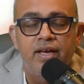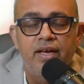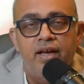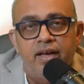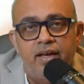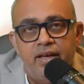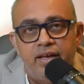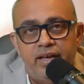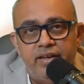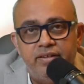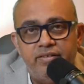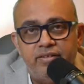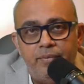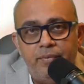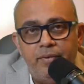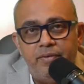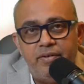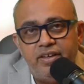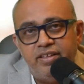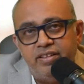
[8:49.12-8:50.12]
In
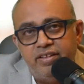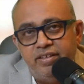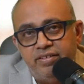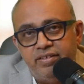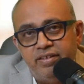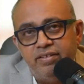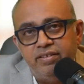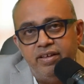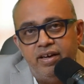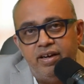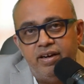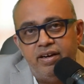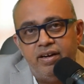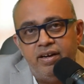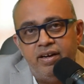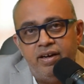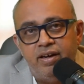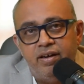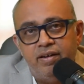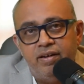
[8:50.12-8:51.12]
summary, the
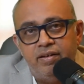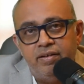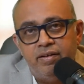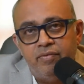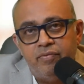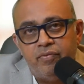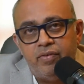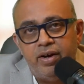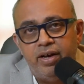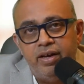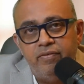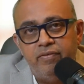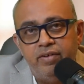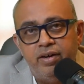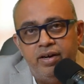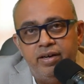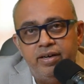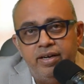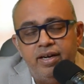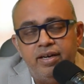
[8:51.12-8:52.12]

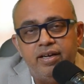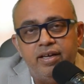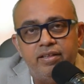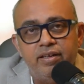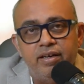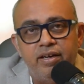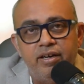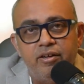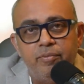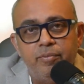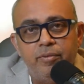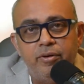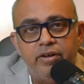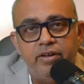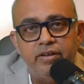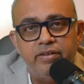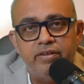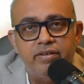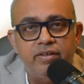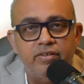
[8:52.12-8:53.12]
CCR5 delta 32
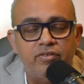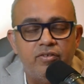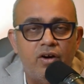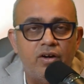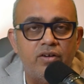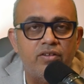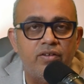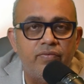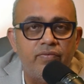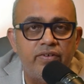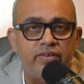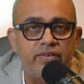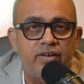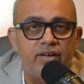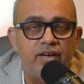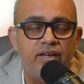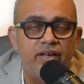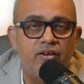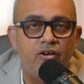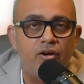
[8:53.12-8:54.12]
mutation is not
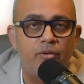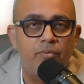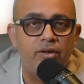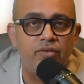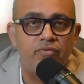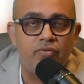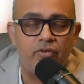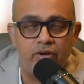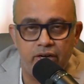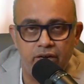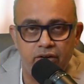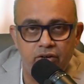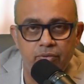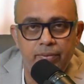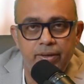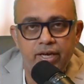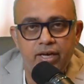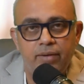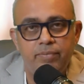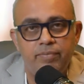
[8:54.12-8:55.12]
sufficiently common for it to
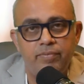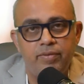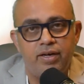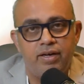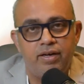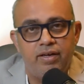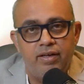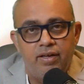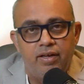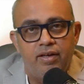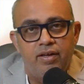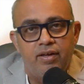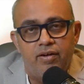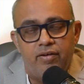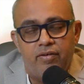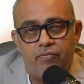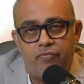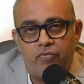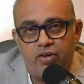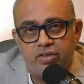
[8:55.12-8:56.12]
become the
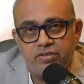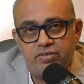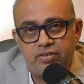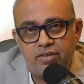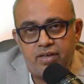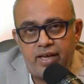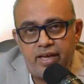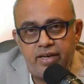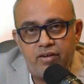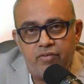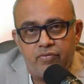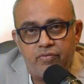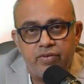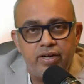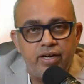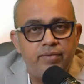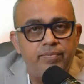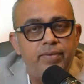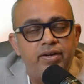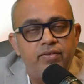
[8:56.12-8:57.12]
first line of
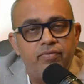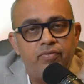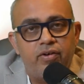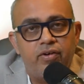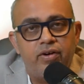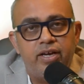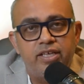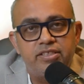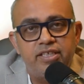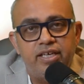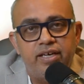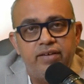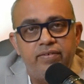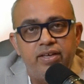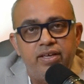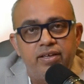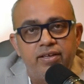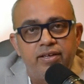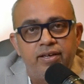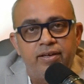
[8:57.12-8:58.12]
treatment for HIV,
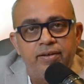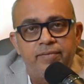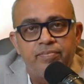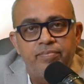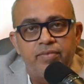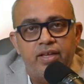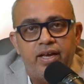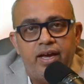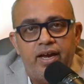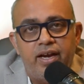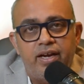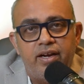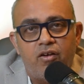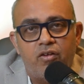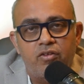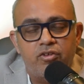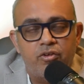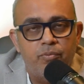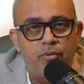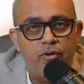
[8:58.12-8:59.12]
and
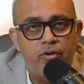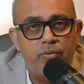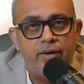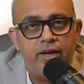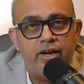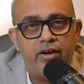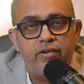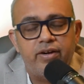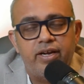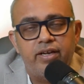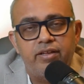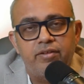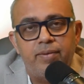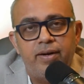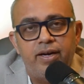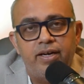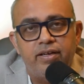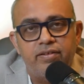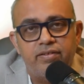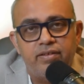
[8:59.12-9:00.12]
also bone marrow
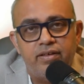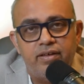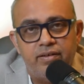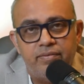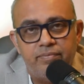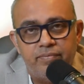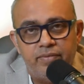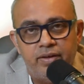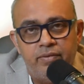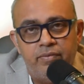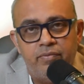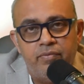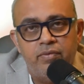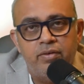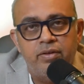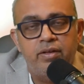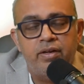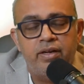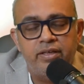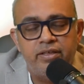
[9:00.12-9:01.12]
transplant is a
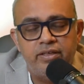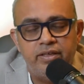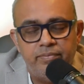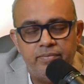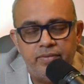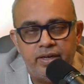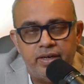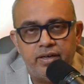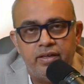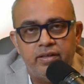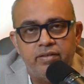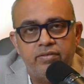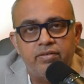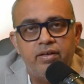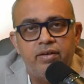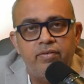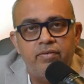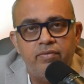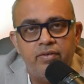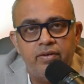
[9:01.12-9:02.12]
regime that is
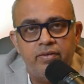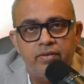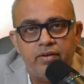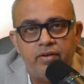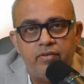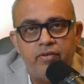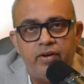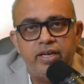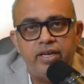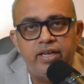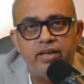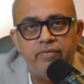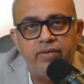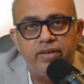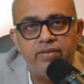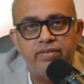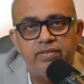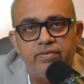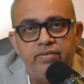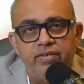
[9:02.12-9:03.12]
quite
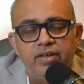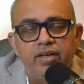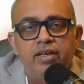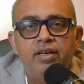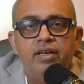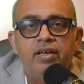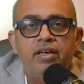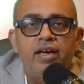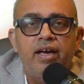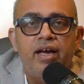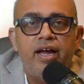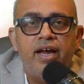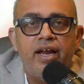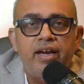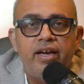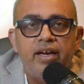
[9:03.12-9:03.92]
invasive, and